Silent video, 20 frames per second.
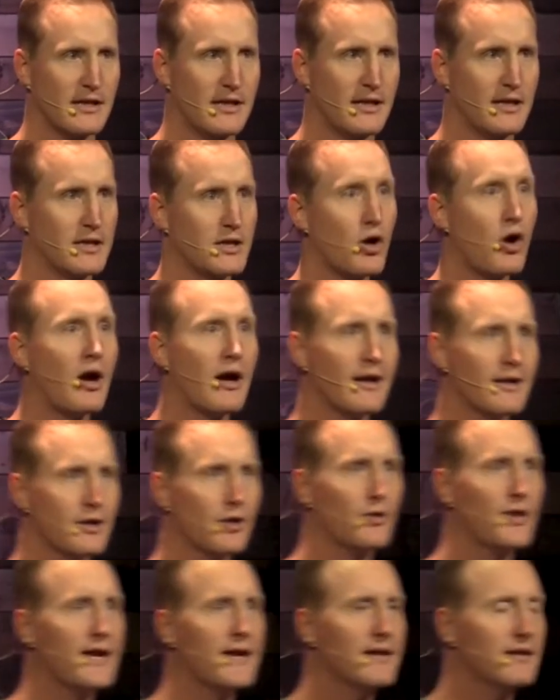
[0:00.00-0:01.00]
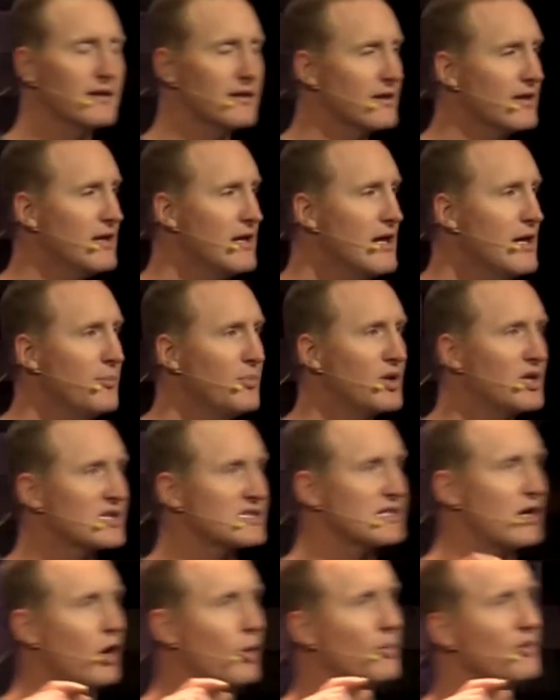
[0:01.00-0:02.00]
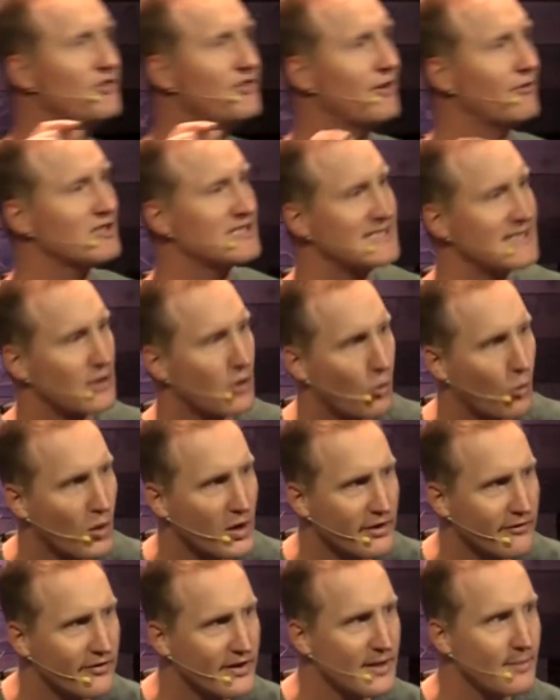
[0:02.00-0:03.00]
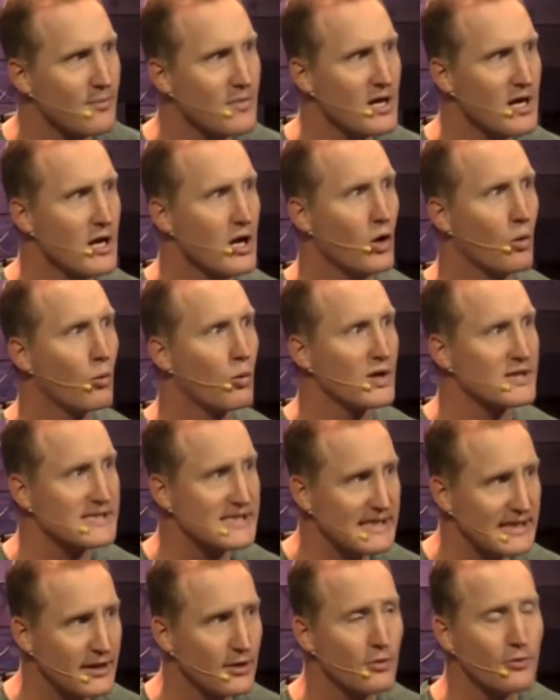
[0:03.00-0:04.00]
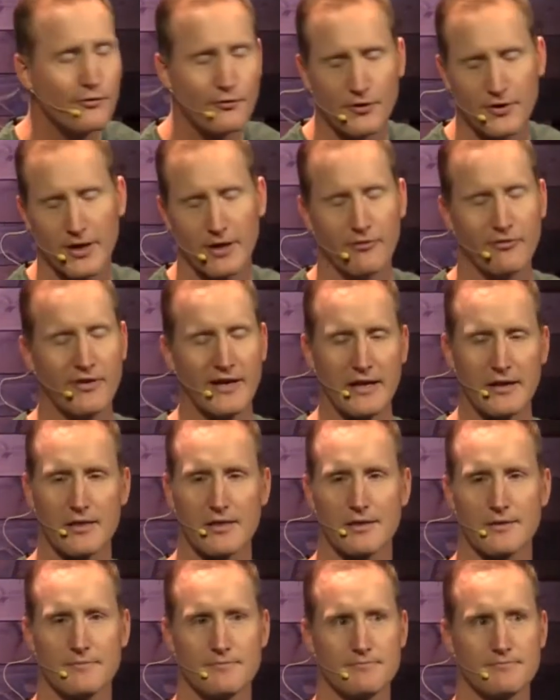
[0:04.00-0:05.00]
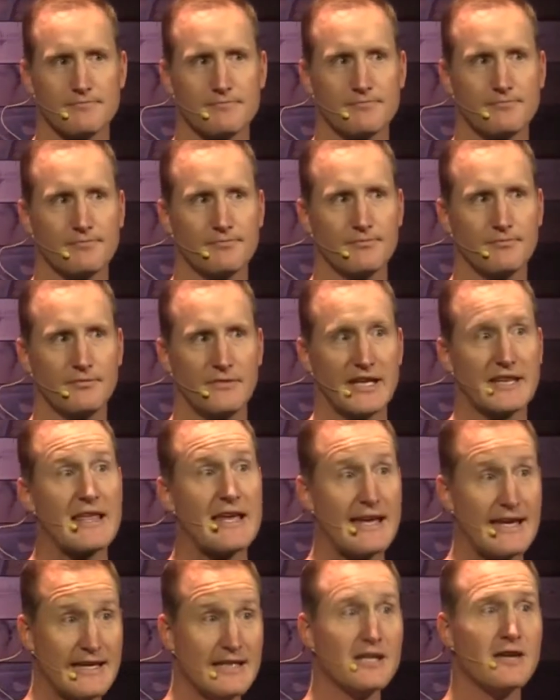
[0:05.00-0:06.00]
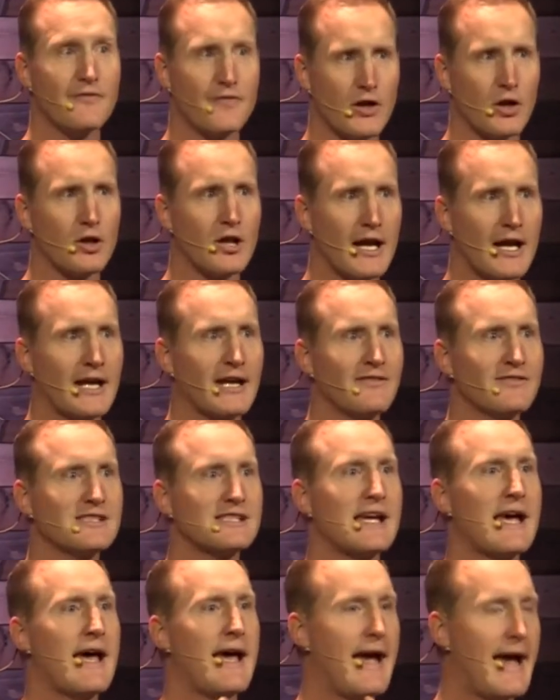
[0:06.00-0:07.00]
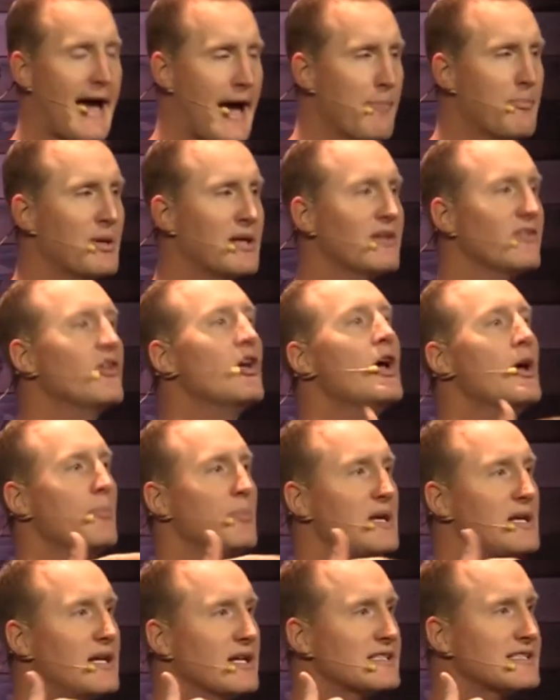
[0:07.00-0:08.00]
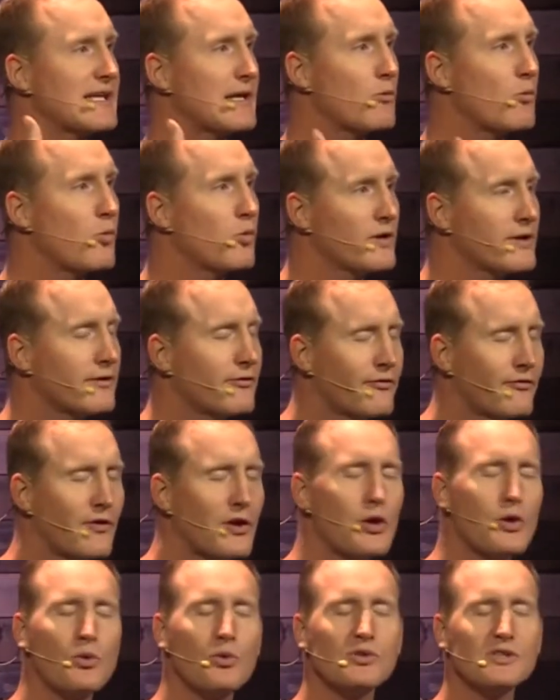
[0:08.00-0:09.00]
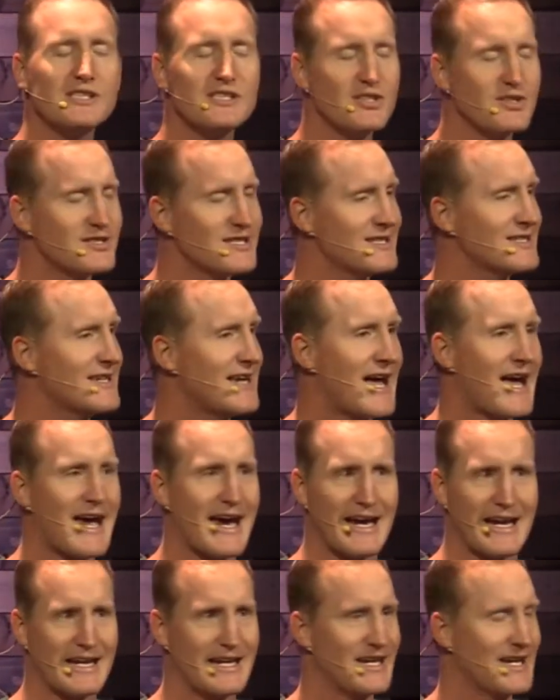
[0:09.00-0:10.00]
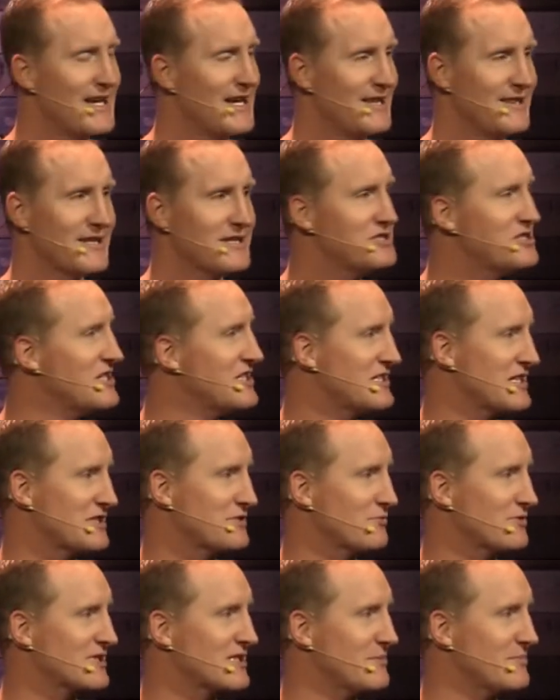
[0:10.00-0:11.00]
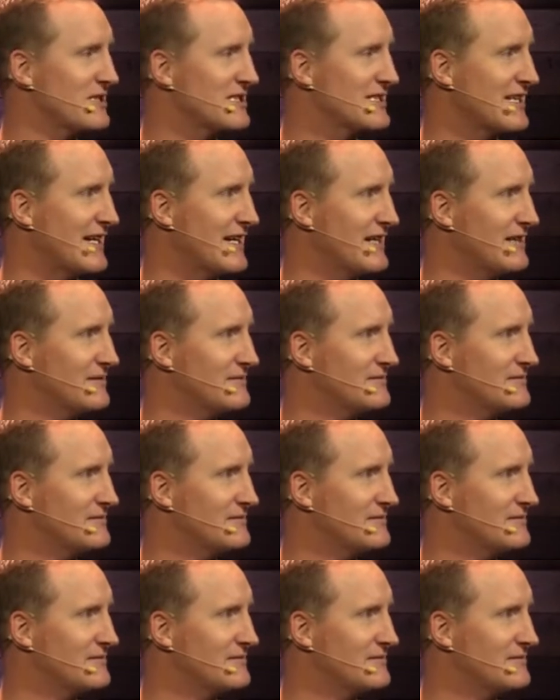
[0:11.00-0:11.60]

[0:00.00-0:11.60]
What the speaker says: You know how I know that? Because almost every single one of them was killed for their faith. Like the end of their lives happened because they refused to deny that Jesus was the Messiah.